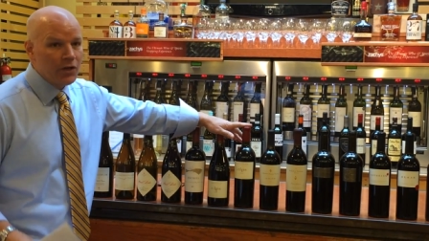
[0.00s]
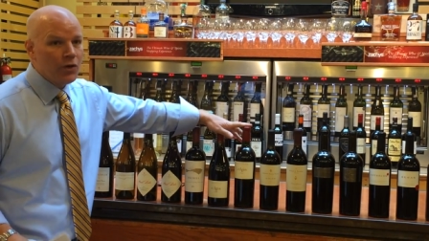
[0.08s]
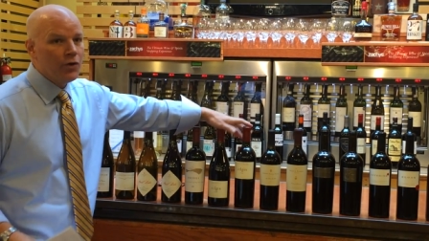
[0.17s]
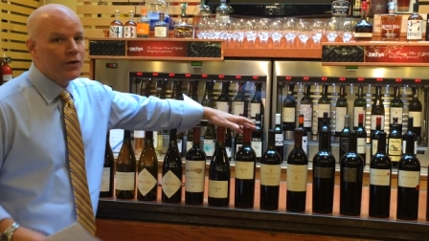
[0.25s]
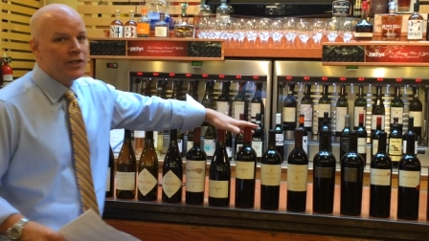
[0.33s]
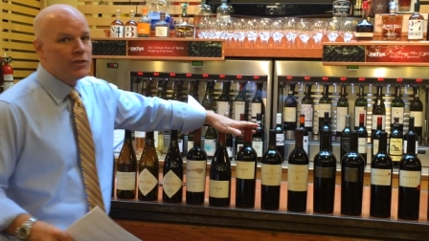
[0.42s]

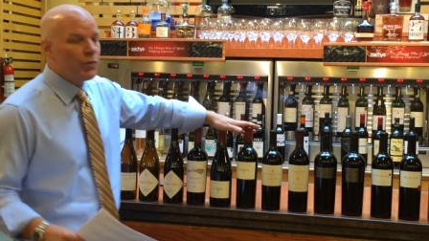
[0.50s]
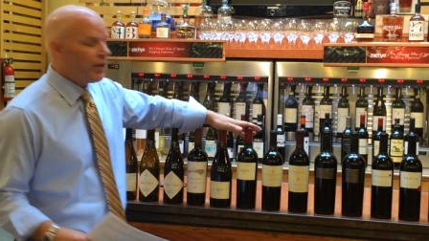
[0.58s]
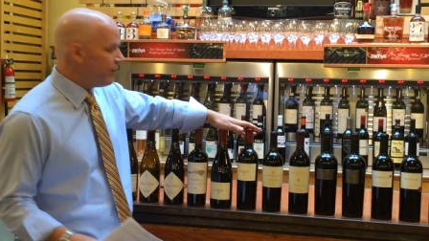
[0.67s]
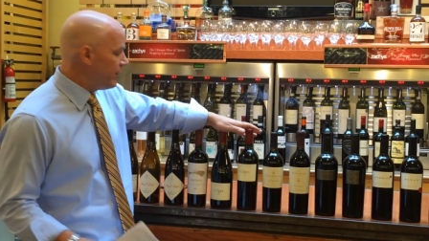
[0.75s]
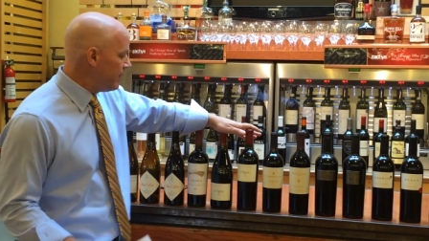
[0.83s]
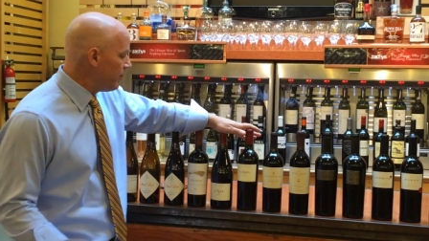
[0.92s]
Colgin is one
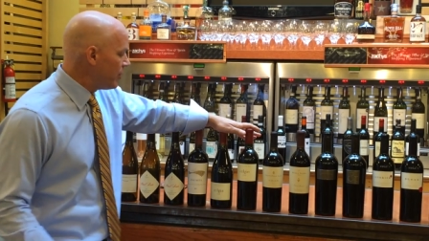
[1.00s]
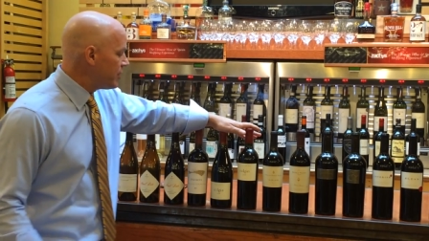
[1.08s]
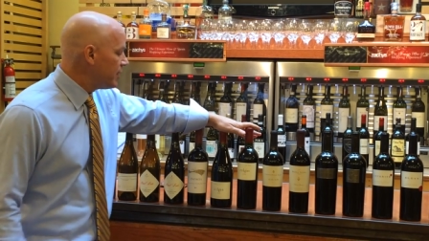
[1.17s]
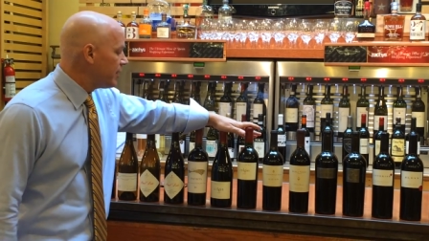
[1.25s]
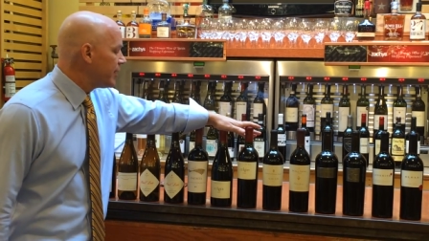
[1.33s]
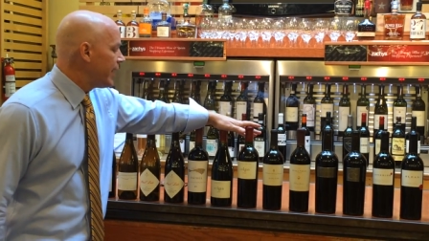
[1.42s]
of the
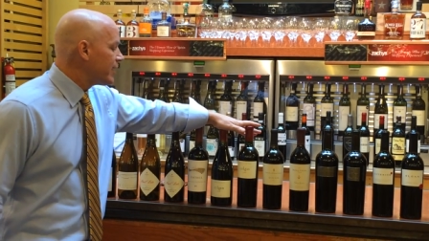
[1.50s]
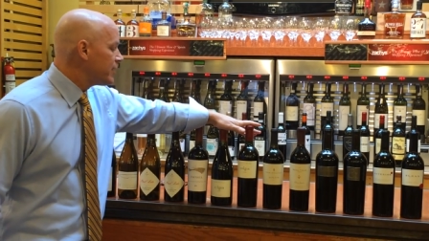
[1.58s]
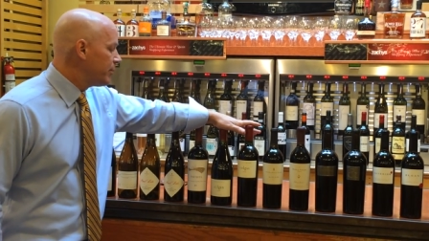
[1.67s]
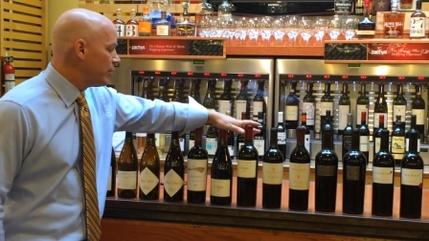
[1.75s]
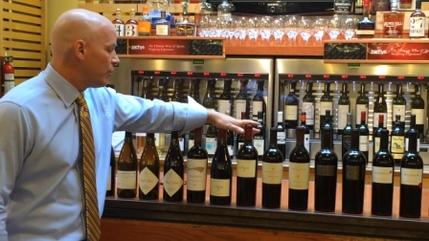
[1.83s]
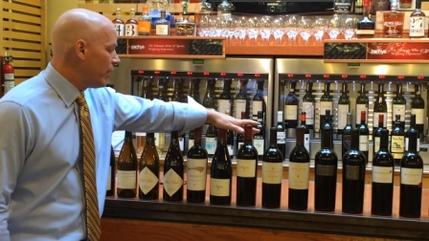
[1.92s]
most
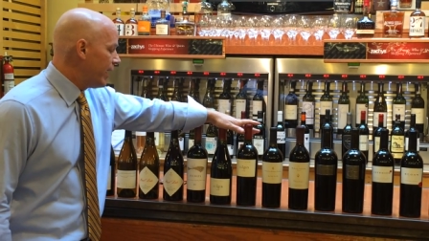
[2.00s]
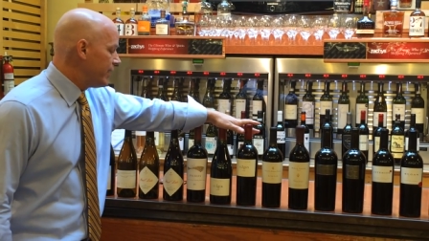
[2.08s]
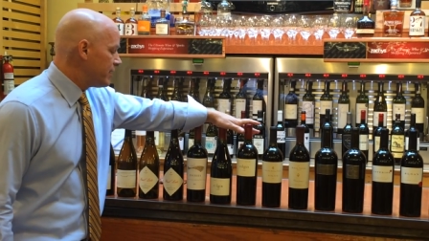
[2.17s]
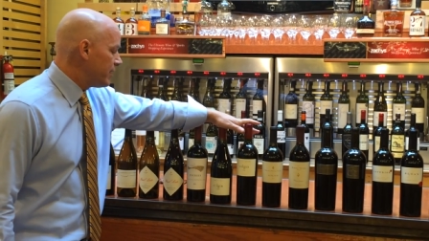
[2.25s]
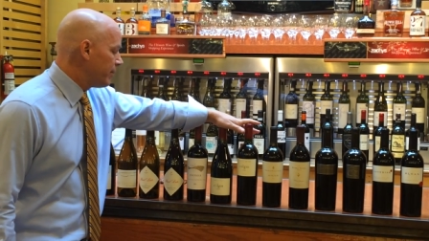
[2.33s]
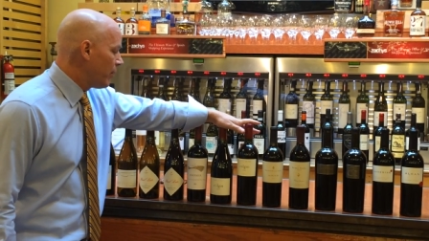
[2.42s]
collectible
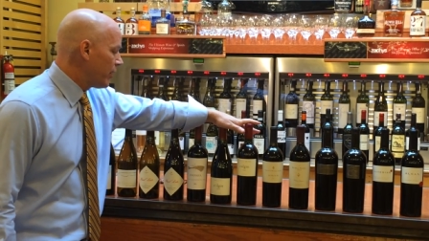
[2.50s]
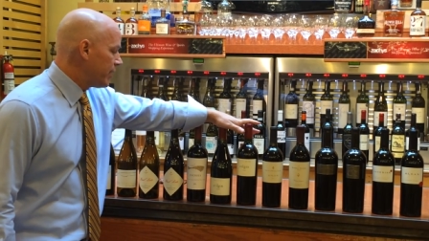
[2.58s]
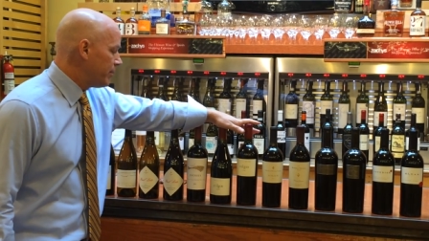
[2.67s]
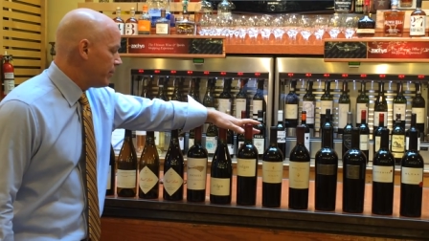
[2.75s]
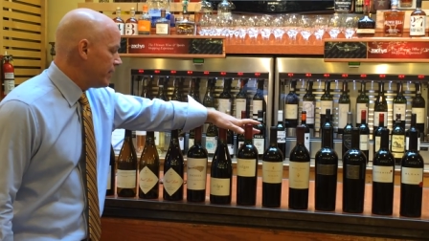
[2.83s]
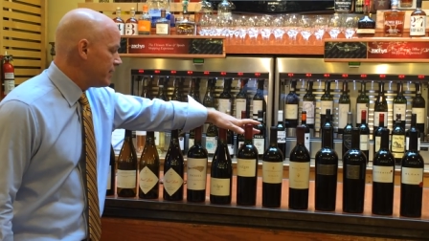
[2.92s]
wines in the
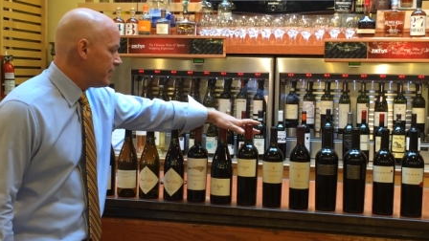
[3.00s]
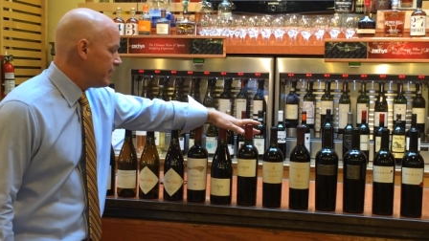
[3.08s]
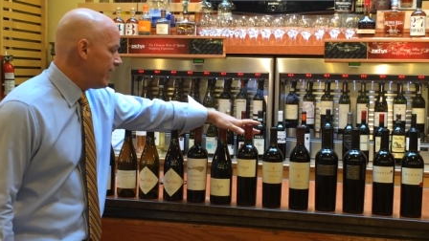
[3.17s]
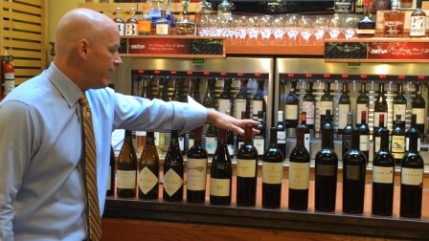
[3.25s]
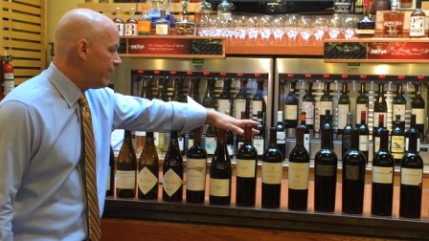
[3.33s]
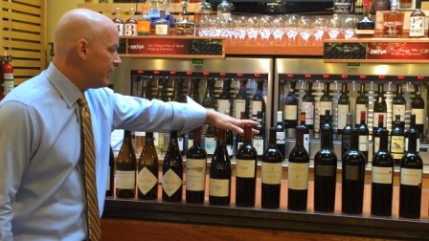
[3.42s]
marketplace
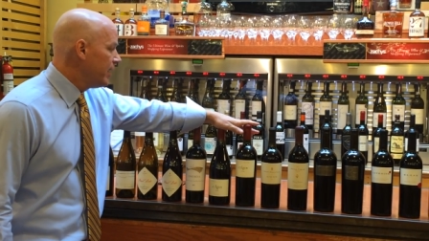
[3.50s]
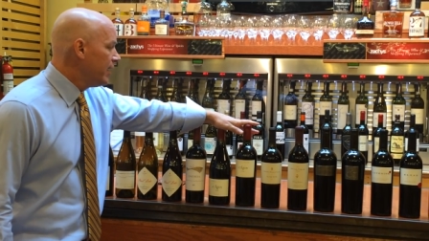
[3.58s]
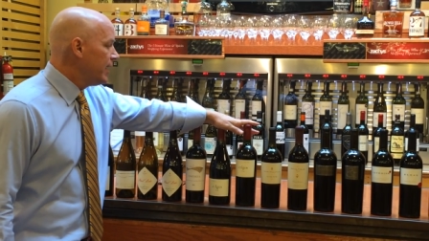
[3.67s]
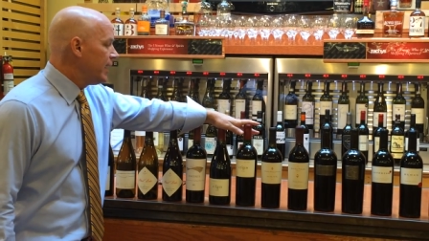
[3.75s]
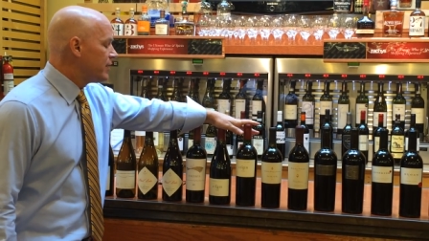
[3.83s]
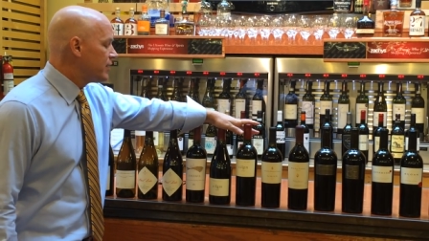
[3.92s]
today.
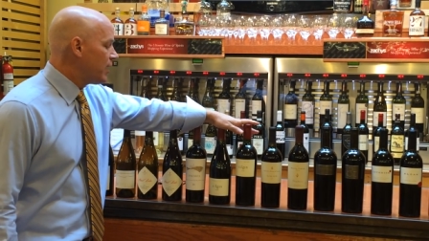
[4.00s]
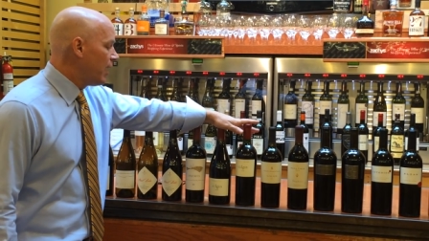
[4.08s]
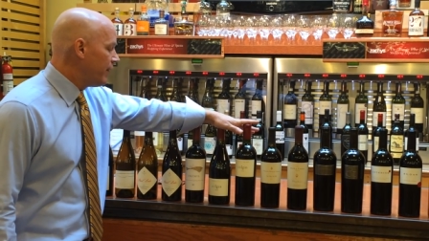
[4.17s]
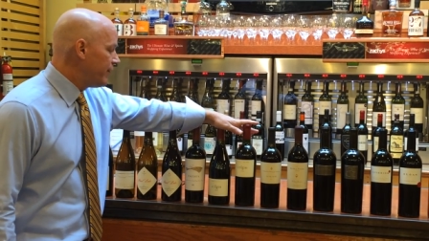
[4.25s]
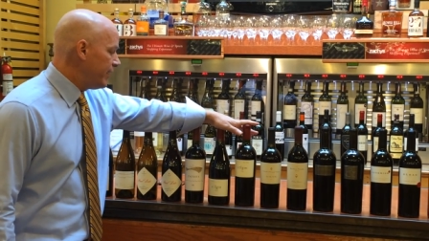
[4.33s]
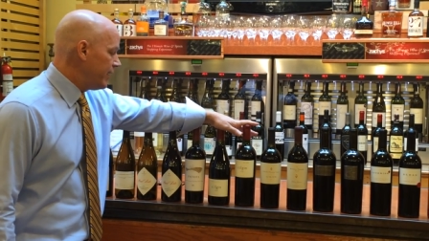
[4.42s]
It's
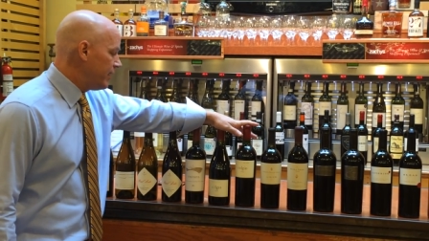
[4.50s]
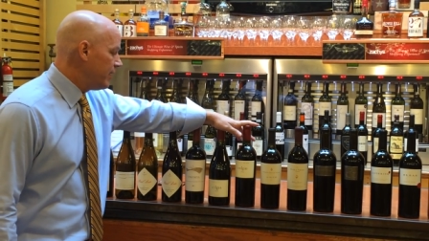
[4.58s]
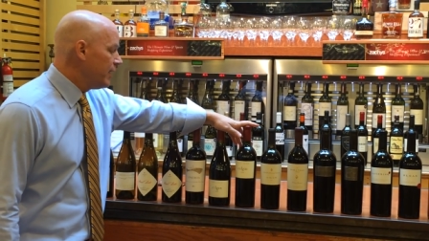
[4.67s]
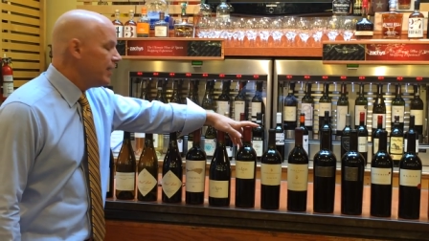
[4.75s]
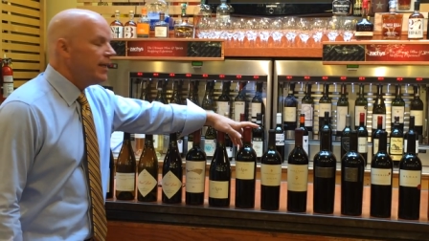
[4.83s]
coveted.